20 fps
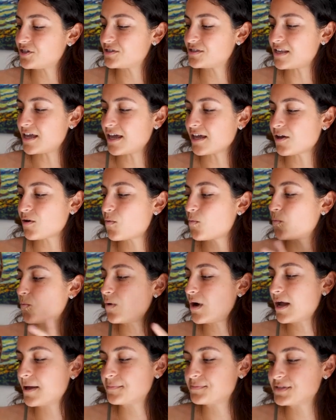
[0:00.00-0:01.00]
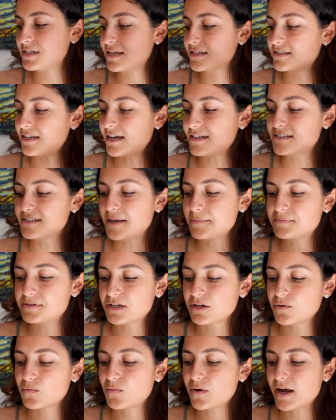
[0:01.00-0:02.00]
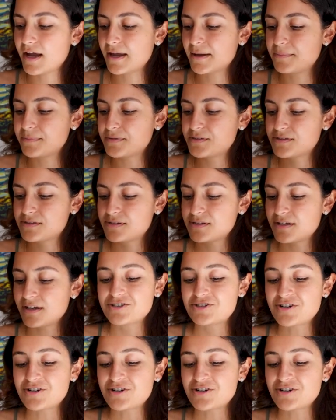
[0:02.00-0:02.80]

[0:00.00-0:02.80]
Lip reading: just like wipes, antiseptic wipes,